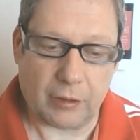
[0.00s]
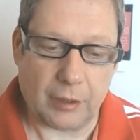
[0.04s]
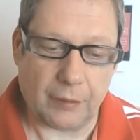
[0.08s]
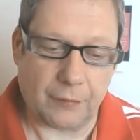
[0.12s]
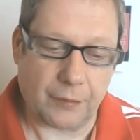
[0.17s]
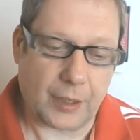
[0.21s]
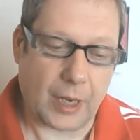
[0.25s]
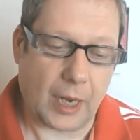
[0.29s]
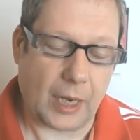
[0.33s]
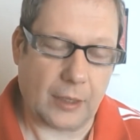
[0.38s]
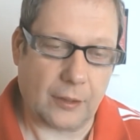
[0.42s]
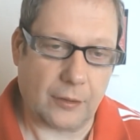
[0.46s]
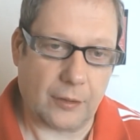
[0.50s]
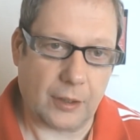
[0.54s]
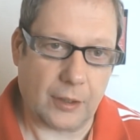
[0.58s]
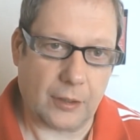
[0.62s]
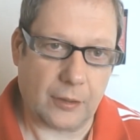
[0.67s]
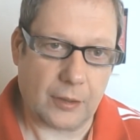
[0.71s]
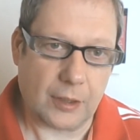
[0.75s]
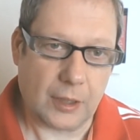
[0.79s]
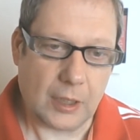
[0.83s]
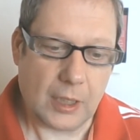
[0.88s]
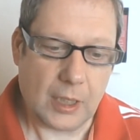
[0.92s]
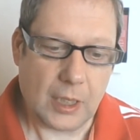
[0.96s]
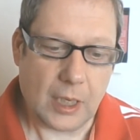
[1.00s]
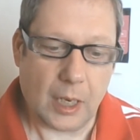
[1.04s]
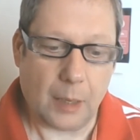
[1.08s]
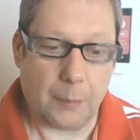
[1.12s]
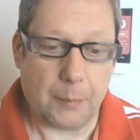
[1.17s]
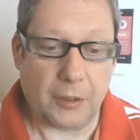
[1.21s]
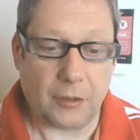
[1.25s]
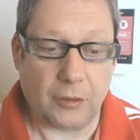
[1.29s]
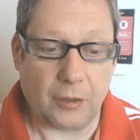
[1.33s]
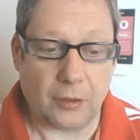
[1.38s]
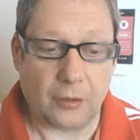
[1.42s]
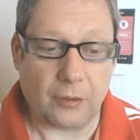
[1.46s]
of cases, a
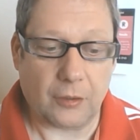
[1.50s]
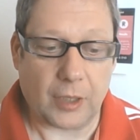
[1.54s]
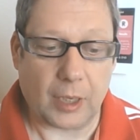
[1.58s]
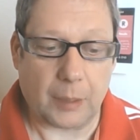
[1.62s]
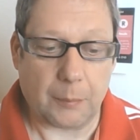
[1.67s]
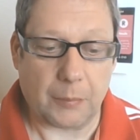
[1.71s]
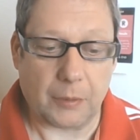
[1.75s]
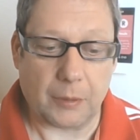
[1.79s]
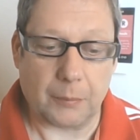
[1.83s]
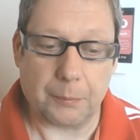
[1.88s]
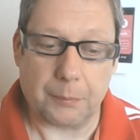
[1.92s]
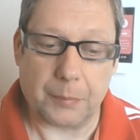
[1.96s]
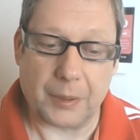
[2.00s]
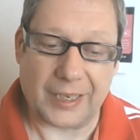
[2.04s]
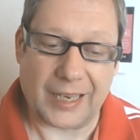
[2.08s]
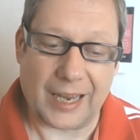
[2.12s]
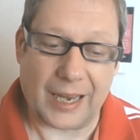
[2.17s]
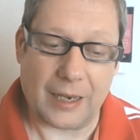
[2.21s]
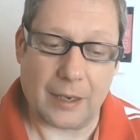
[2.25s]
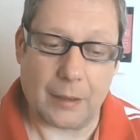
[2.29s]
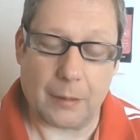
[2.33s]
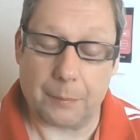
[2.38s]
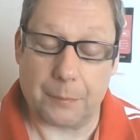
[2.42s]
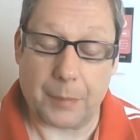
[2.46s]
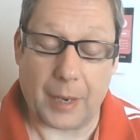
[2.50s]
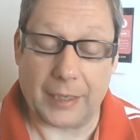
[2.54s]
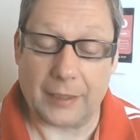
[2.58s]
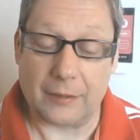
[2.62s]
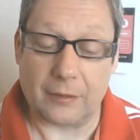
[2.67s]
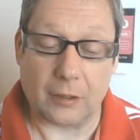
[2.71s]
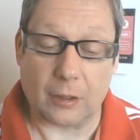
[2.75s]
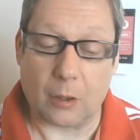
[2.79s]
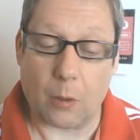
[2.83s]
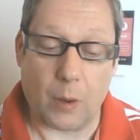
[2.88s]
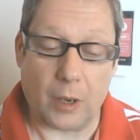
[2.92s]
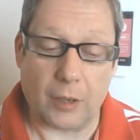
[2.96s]
mission statement begs a
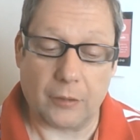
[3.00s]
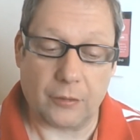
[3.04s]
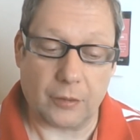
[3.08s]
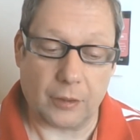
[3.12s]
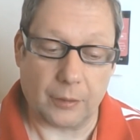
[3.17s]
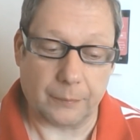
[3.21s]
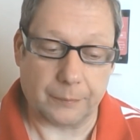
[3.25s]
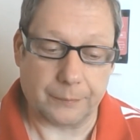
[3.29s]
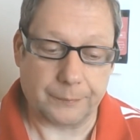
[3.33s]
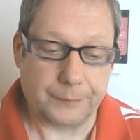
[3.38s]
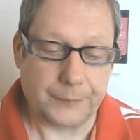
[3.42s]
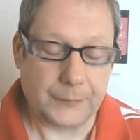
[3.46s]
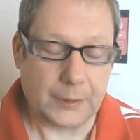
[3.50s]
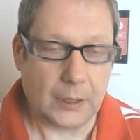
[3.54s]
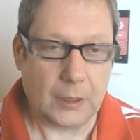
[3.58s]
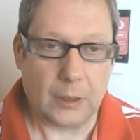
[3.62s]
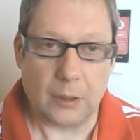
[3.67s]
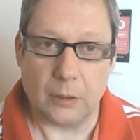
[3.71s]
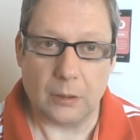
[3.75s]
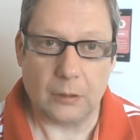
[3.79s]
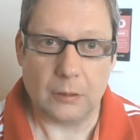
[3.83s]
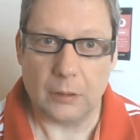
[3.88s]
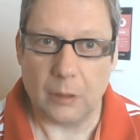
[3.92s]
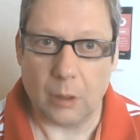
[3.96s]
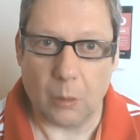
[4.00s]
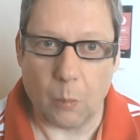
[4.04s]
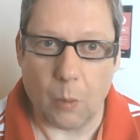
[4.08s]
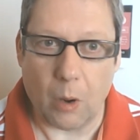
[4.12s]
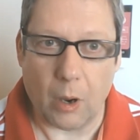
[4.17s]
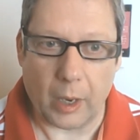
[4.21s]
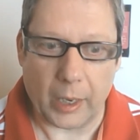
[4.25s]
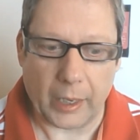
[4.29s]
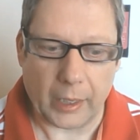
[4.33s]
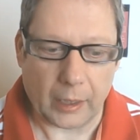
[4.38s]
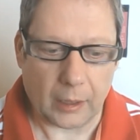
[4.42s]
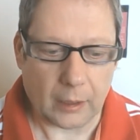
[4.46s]
question:
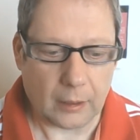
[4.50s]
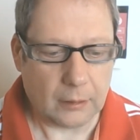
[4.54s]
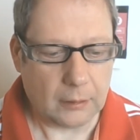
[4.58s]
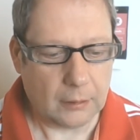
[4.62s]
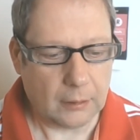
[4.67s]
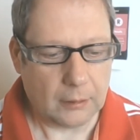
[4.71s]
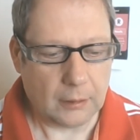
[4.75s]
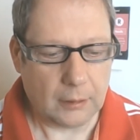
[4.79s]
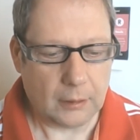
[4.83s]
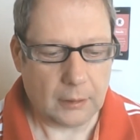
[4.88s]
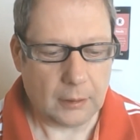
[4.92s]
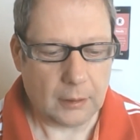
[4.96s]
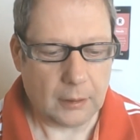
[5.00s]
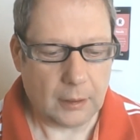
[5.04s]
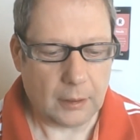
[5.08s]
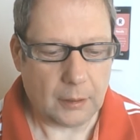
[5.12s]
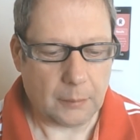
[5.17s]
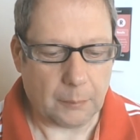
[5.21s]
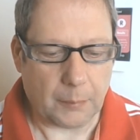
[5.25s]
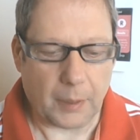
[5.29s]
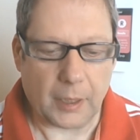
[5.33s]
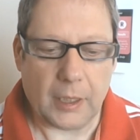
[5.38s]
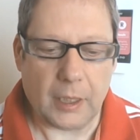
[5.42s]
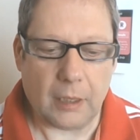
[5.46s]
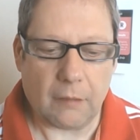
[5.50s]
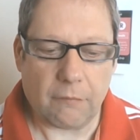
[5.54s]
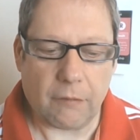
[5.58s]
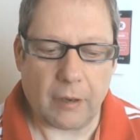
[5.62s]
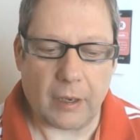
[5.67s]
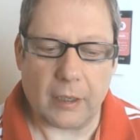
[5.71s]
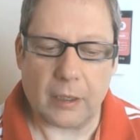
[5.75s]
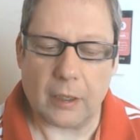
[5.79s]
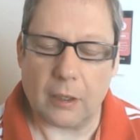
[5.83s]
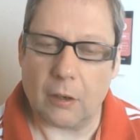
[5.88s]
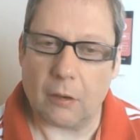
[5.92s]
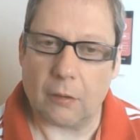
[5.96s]
why? Many are
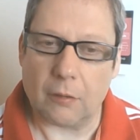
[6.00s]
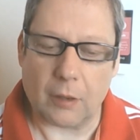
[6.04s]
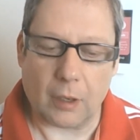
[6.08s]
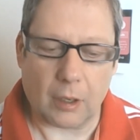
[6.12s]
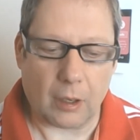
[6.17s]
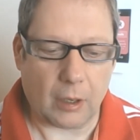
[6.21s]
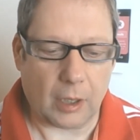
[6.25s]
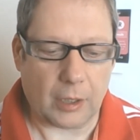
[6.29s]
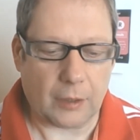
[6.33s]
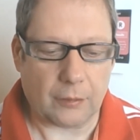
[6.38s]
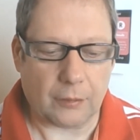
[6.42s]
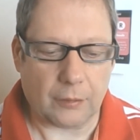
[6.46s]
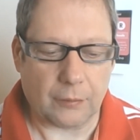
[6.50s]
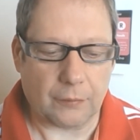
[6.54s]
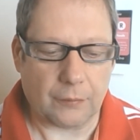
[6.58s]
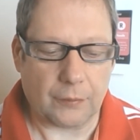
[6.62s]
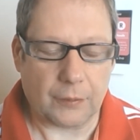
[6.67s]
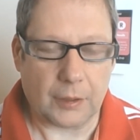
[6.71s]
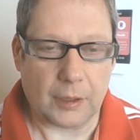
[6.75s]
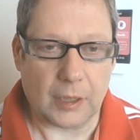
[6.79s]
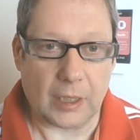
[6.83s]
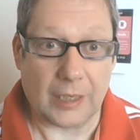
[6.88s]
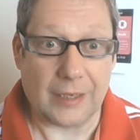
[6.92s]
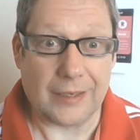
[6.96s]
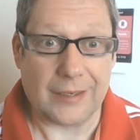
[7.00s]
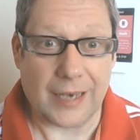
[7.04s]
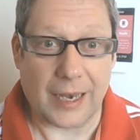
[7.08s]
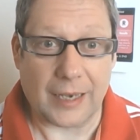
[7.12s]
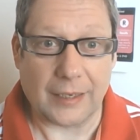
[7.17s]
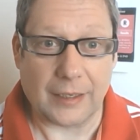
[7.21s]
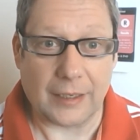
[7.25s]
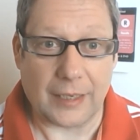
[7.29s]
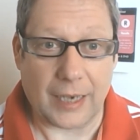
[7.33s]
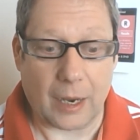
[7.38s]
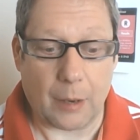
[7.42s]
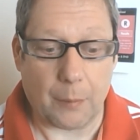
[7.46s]
written along the lines of
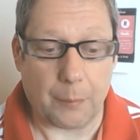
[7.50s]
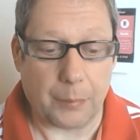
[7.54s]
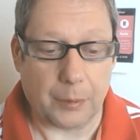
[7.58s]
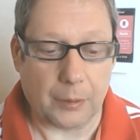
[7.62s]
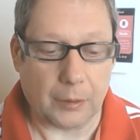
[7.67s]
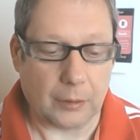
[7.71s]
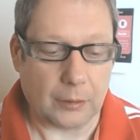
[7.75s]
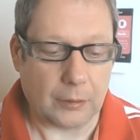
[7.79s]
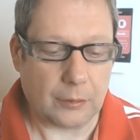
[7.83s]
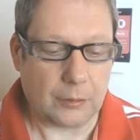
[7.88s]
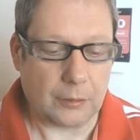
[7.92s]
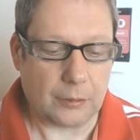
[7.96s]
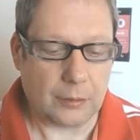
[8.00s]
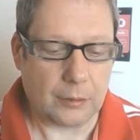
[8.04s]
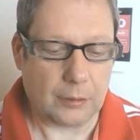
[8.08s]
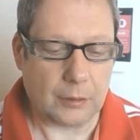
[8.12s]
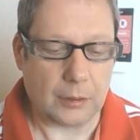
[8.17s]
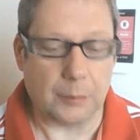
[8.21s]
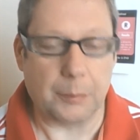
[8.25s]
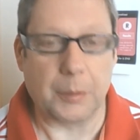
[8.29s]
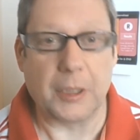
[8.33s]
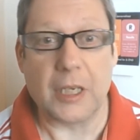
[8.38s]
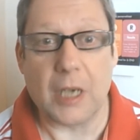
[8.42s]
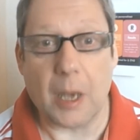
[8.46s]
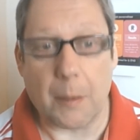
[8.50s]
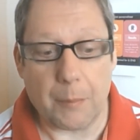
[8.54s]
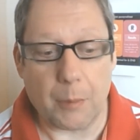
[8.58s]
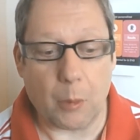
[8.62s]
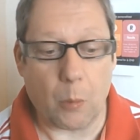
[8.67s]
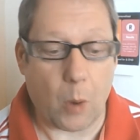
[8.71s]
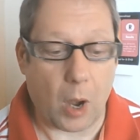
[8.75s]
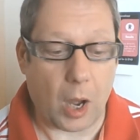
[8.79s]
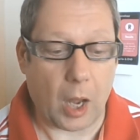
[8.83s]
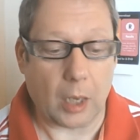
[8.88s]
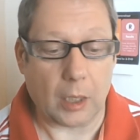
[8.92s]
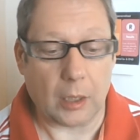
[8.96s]
intended outputs: to be number
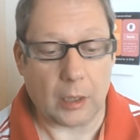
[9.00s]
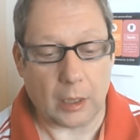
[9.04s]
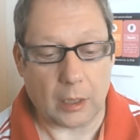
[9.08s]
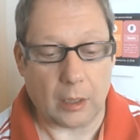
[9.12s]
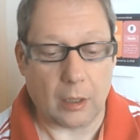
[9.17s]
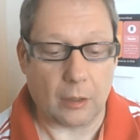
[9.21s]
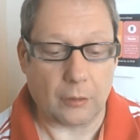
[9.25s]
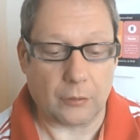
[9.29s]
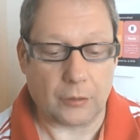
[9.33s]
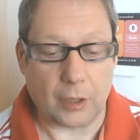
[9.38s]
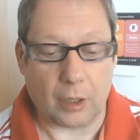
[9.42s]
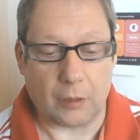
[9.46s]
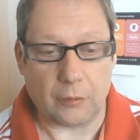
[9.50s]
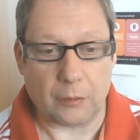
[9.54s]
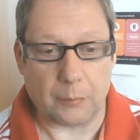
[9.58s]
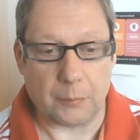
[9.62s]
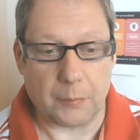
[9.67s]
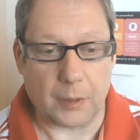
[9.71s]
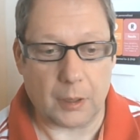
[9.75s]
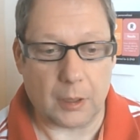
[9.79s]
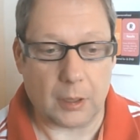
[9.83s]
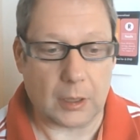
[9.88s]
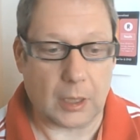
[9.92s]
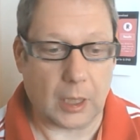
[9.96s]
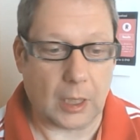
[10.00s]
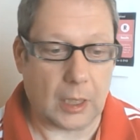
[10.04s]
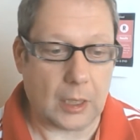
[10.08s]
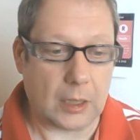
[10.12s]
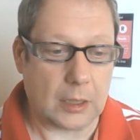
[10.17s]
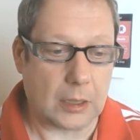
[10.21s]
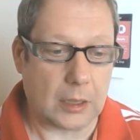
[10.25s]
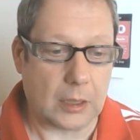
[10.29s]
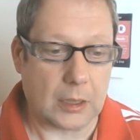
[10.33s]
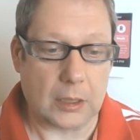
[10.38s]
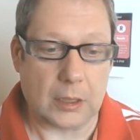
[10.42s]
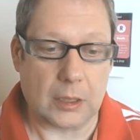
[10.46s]
one in our chosen
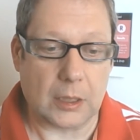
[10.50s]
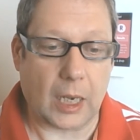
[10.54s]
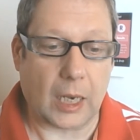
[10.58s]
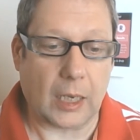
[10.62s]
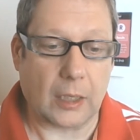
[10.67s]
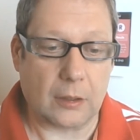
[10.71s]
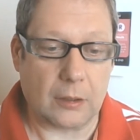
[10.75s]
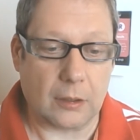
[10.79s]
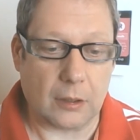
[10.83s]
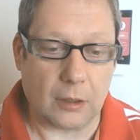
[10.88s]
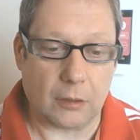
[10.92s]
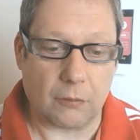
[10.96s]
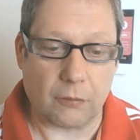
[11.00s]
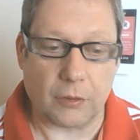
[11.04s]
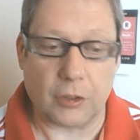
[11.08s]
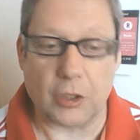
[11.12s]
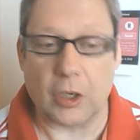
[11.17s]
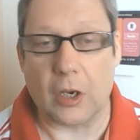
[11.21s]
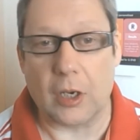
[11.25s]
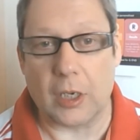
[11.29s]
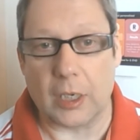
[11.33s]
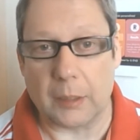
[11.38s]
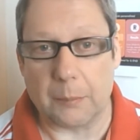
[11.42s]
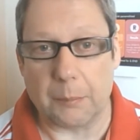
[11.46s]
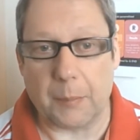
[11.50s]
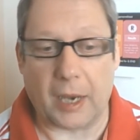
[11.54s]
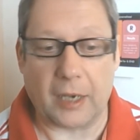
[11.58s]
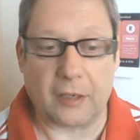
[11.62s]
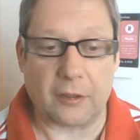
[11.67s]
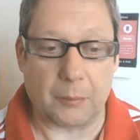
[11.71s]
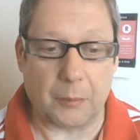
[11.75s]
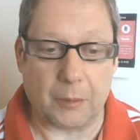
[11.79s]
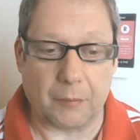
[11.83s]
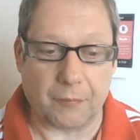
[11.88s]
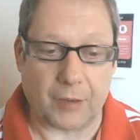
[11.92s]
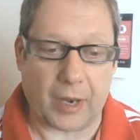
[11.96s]
markets and sectors, returning
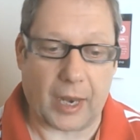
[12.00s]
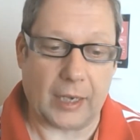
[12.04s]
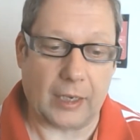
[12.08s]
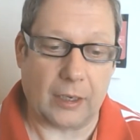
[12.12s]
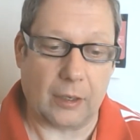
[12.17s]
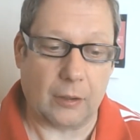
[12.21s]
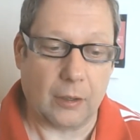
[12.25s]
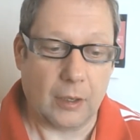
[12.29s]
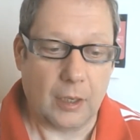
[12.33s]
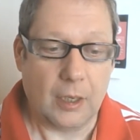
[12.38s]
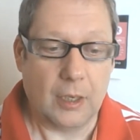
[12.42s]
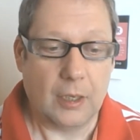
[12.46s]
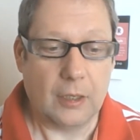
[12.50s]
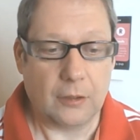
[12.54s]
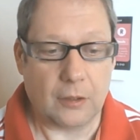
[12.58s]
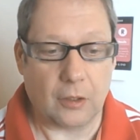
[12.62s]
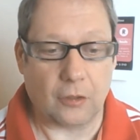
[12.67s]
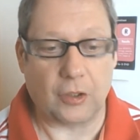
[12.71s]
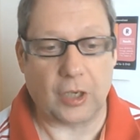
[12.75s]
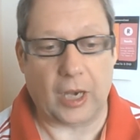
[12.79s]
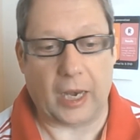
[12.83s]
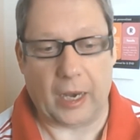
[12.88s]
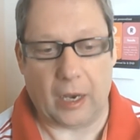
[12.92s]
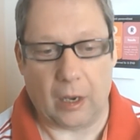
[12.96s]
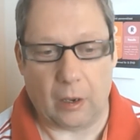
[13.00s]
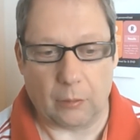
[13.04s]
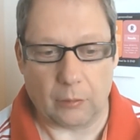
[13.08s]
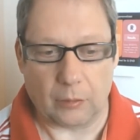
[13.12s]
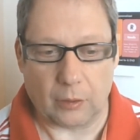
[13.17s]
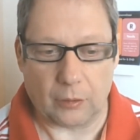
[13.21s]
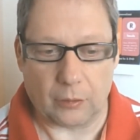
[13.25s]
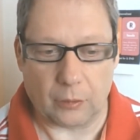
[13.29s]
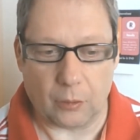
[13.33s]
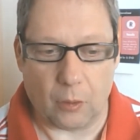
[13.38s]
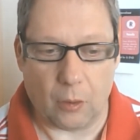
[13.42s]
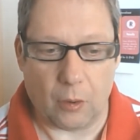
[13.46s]
maximum value to
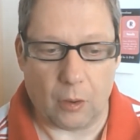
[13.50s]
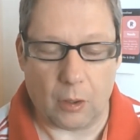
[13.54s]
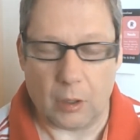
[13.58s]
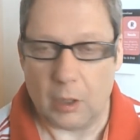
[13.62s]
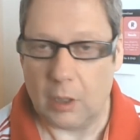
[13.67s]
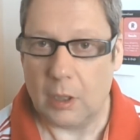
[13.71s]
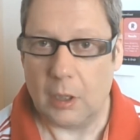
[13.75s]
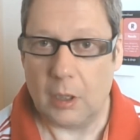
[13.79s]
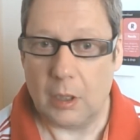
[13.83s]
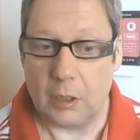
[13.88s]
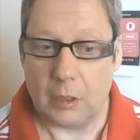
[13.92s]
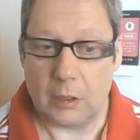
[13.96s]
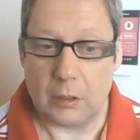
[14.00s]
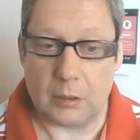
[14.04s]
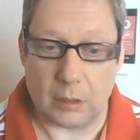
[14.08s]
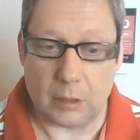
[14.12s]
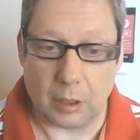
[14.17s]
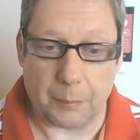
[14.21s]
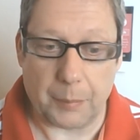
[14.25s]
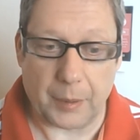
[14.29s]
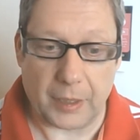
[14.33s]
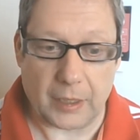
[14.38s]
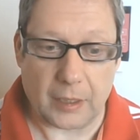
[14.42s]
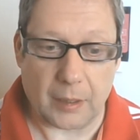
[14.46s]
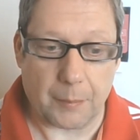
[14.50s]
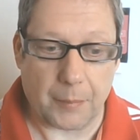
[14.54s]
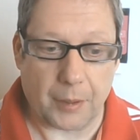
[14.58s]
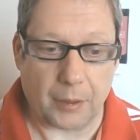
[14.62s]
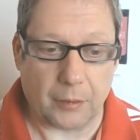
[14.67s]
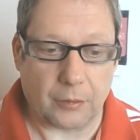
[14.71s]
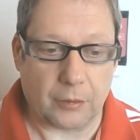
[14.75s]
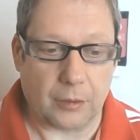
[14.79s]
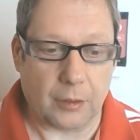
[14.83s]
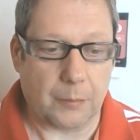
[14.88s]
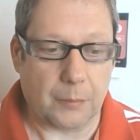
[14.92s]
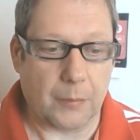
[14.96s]
shareholders, or to be the
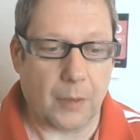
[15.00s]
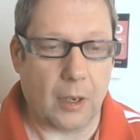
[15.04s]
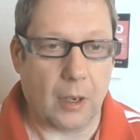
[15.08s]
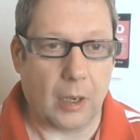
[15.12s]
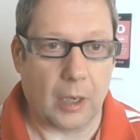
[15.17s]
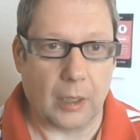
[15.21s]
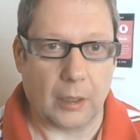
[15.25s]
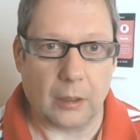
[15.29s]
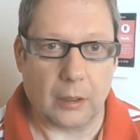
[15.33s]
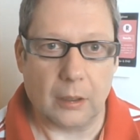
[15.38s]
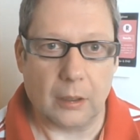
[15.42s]
most admired.